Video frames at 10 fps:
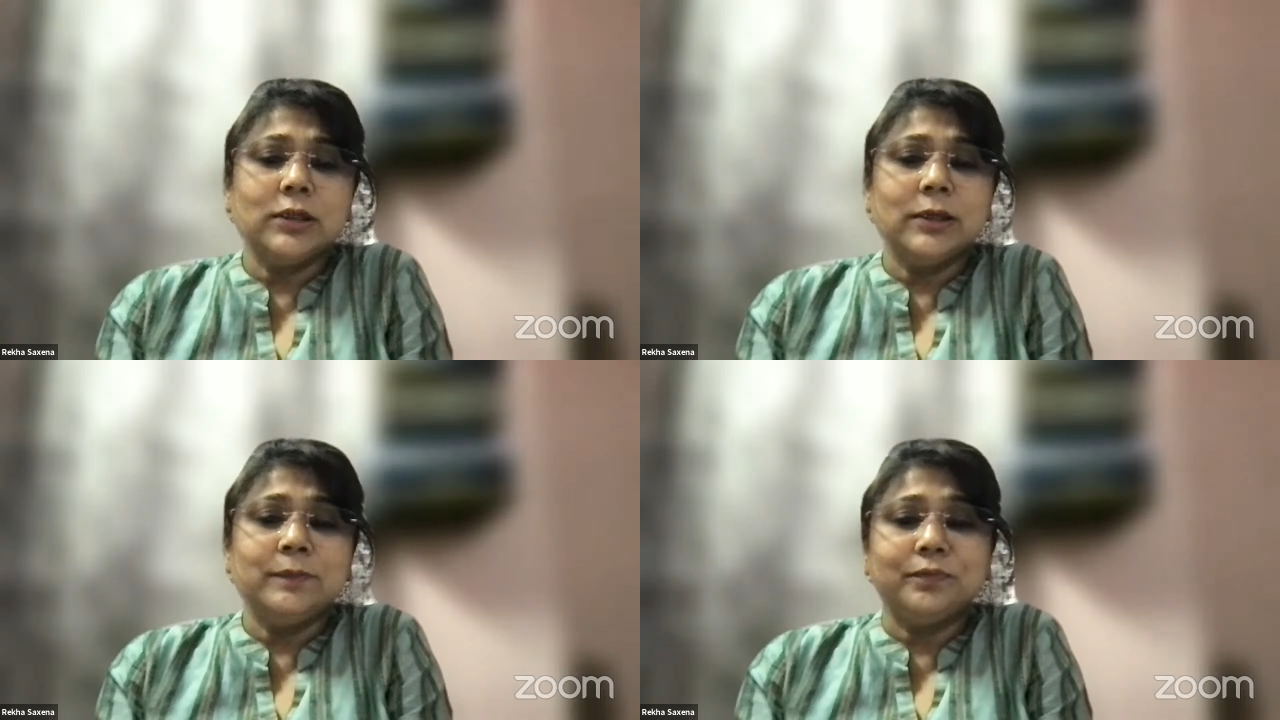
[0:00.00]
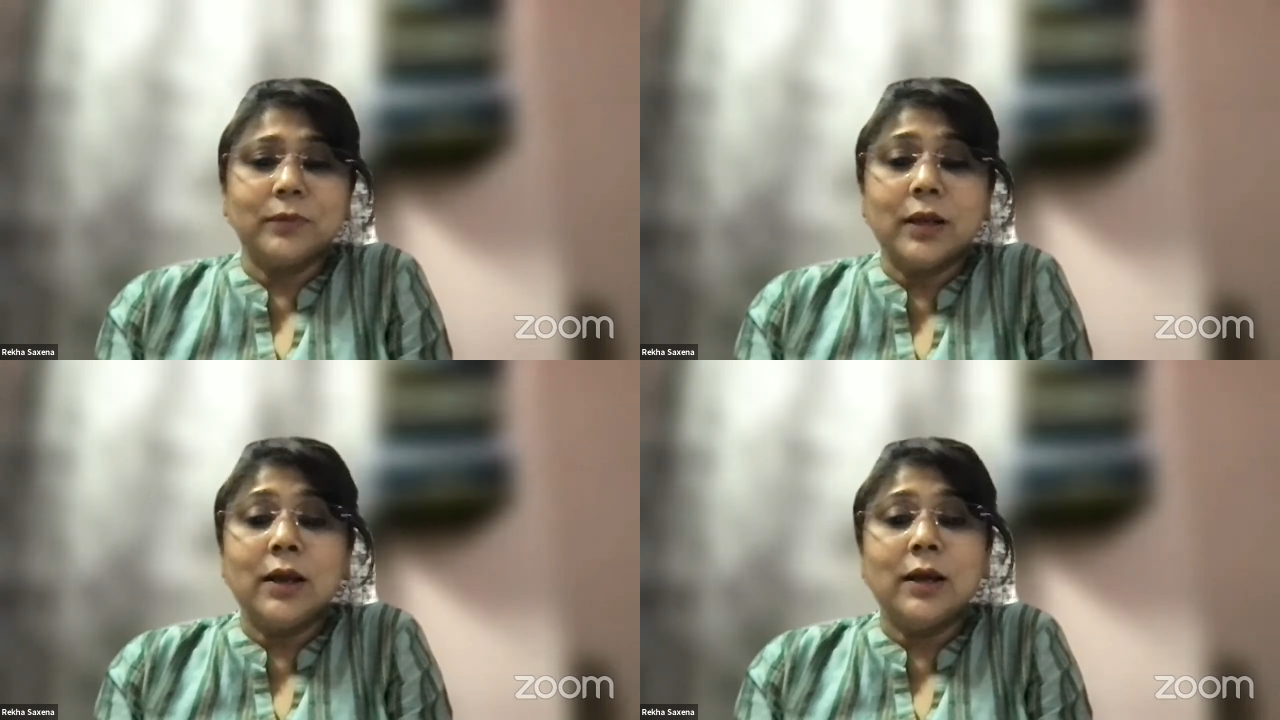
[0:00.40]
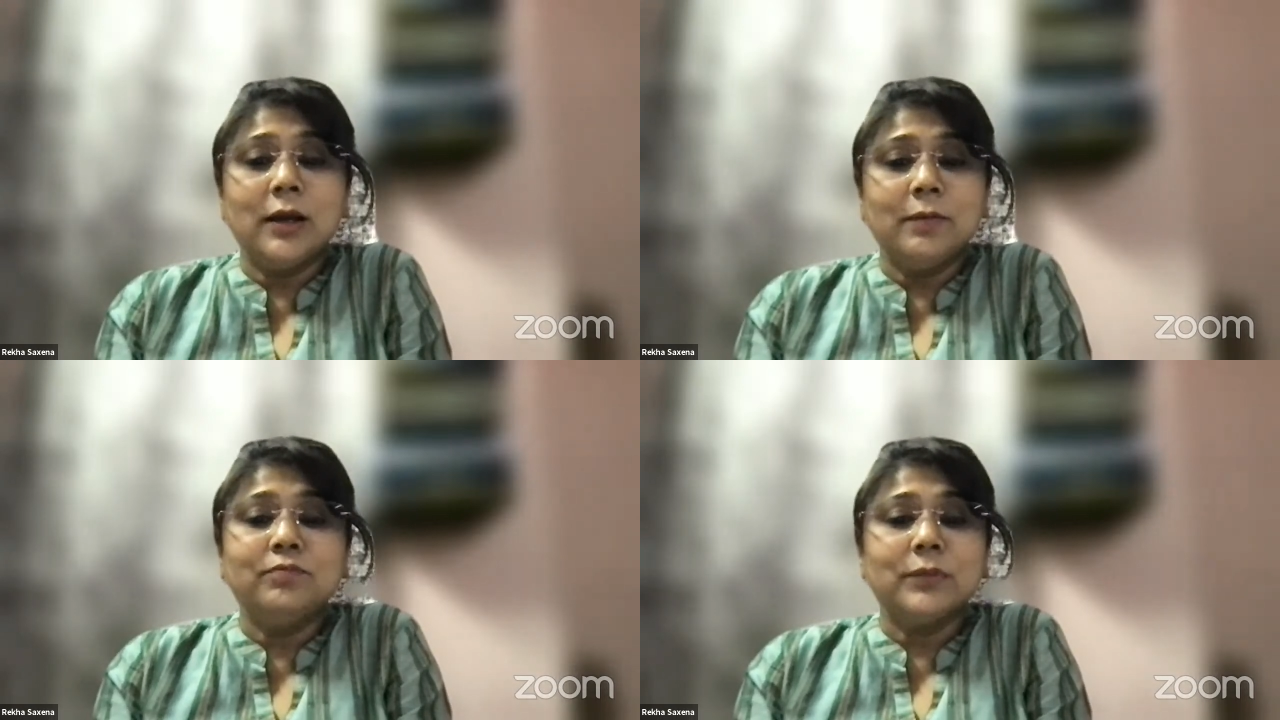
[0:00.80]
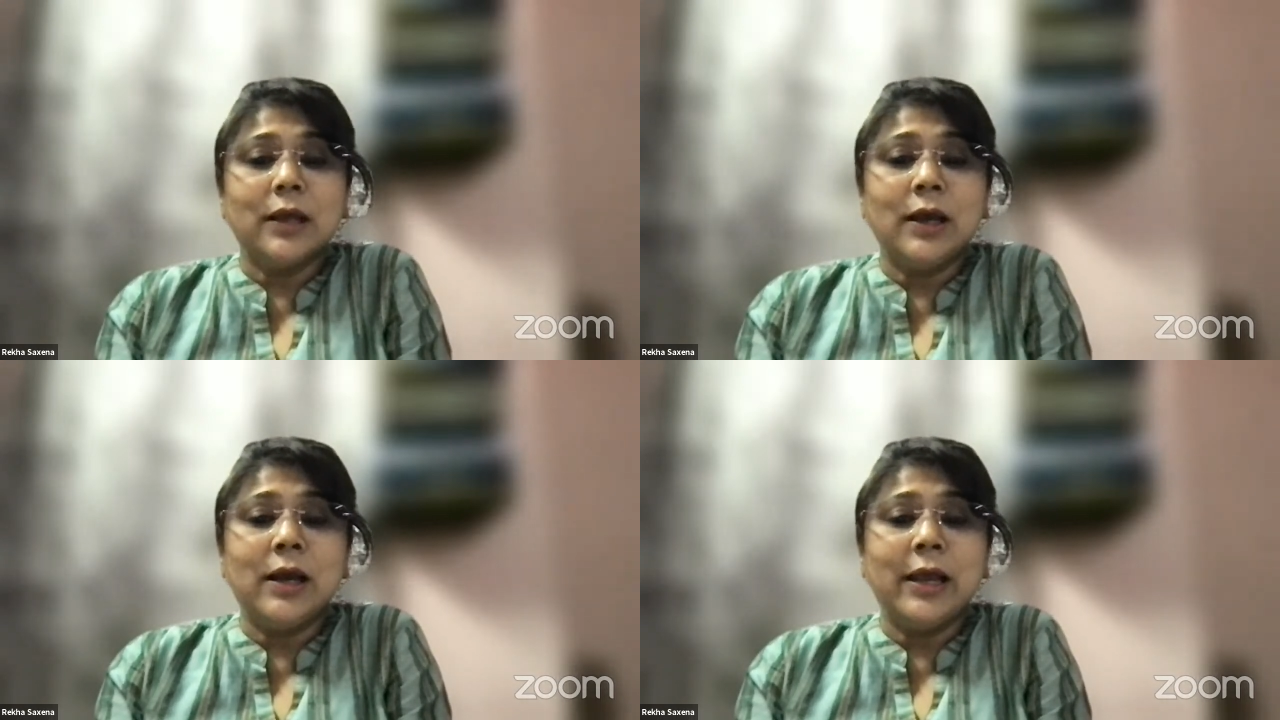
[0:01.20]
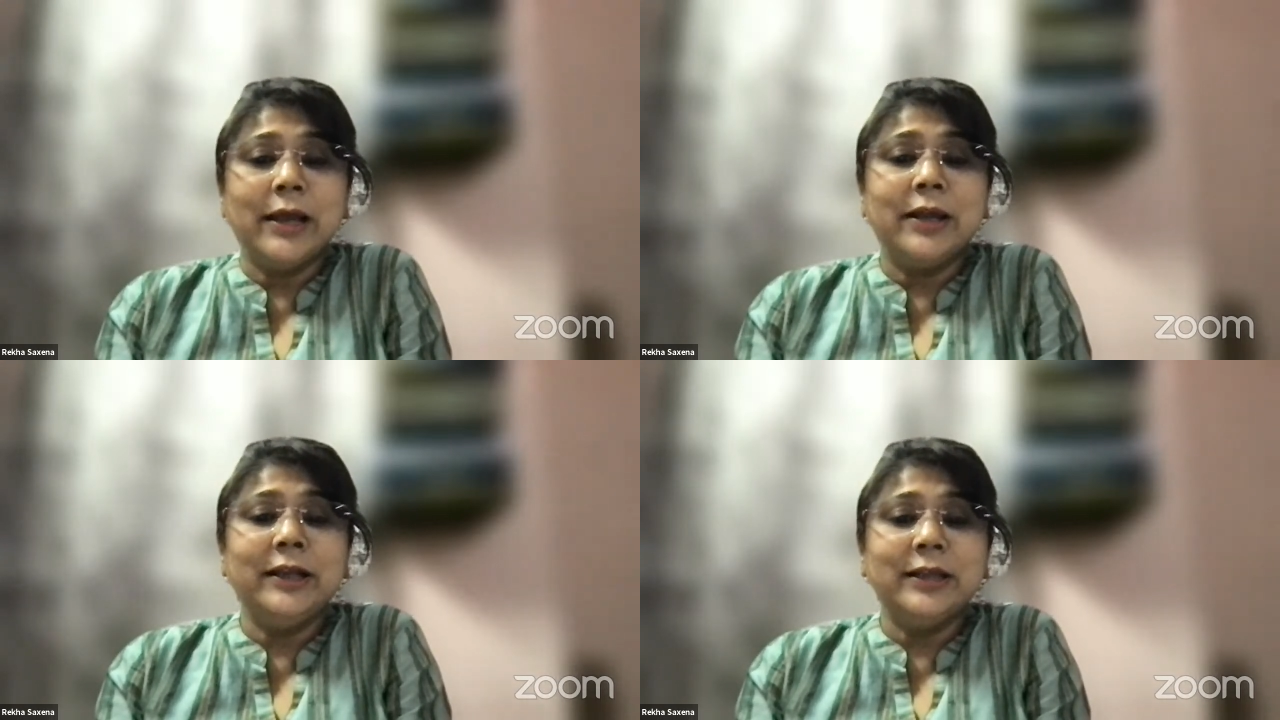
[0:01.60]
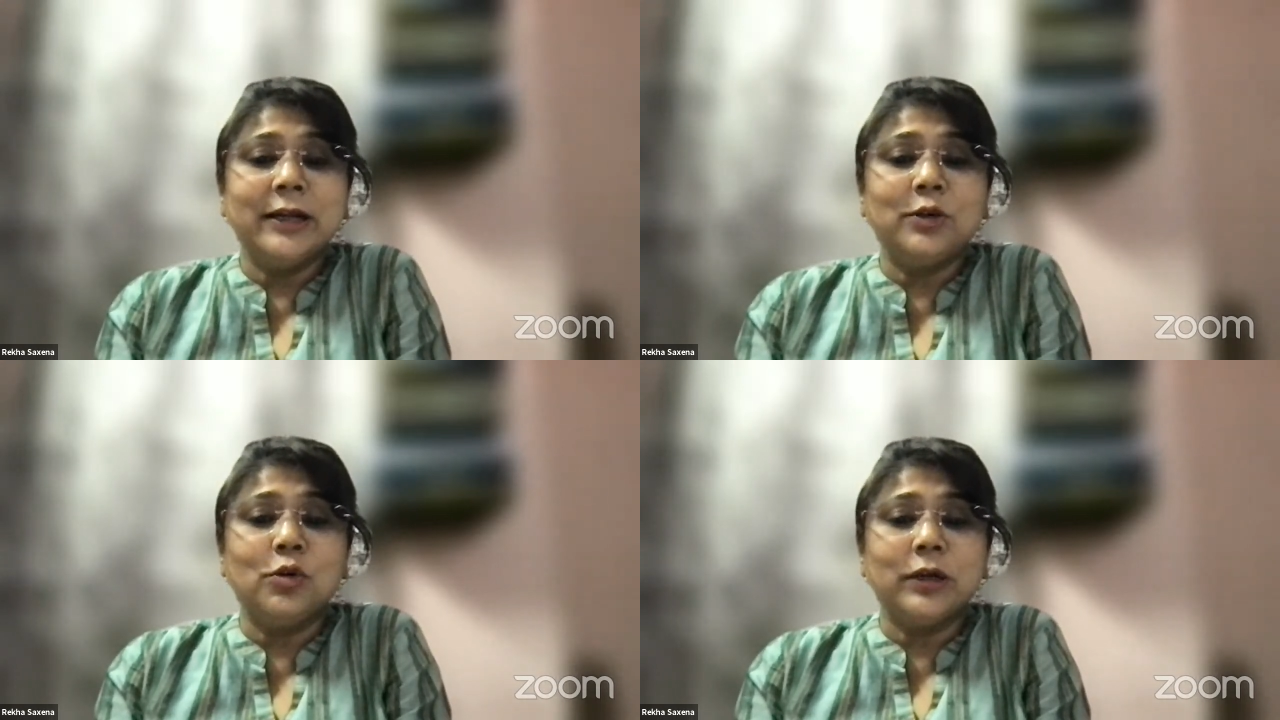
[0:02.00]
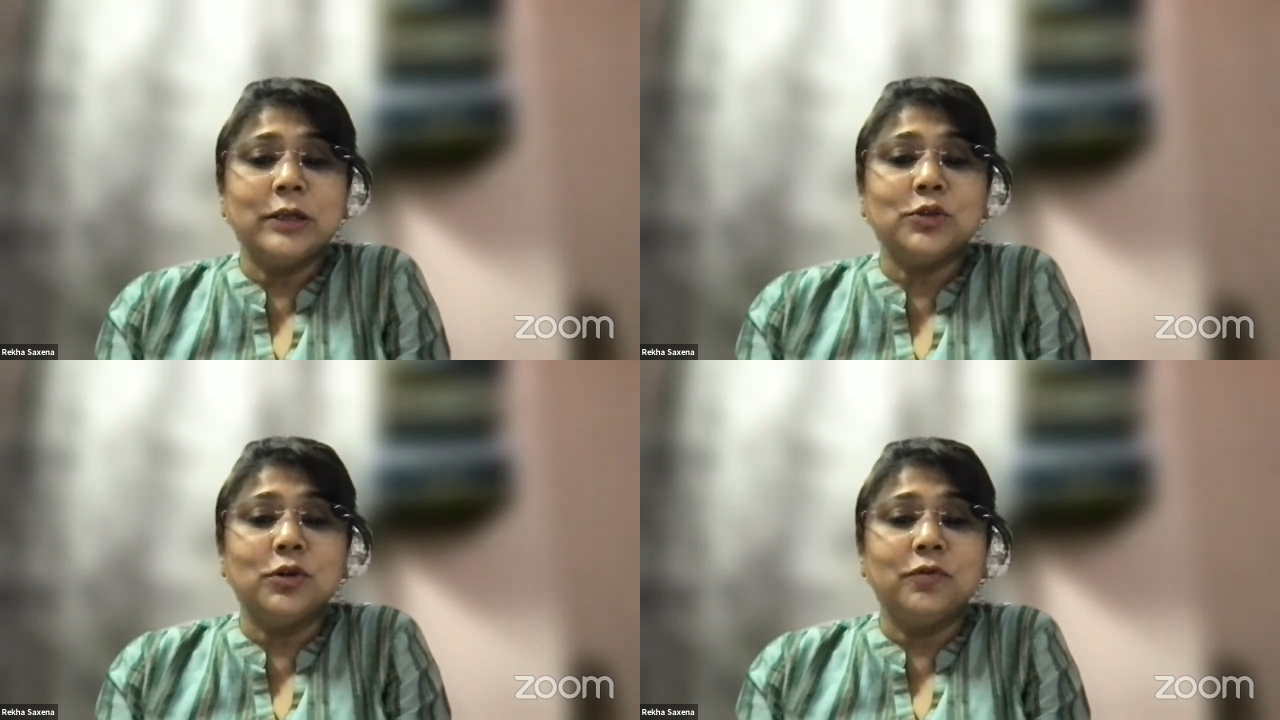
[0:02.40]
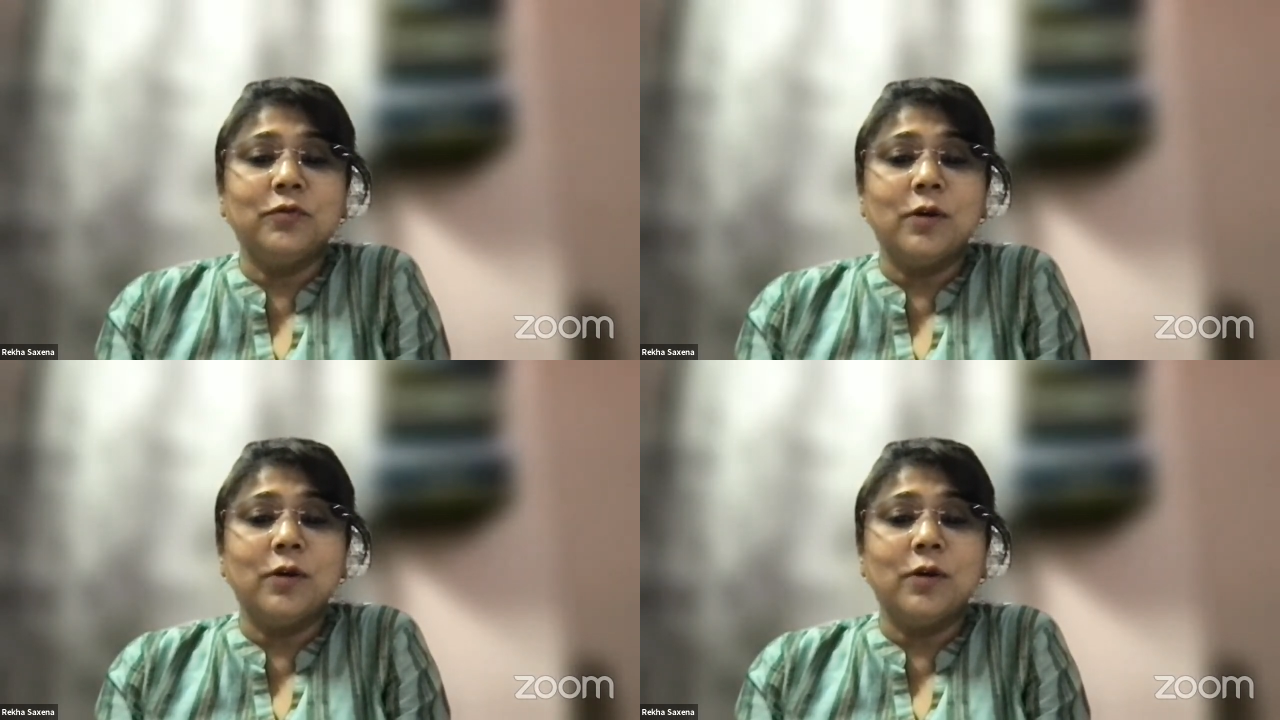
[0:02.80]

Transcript: I agree that quotas could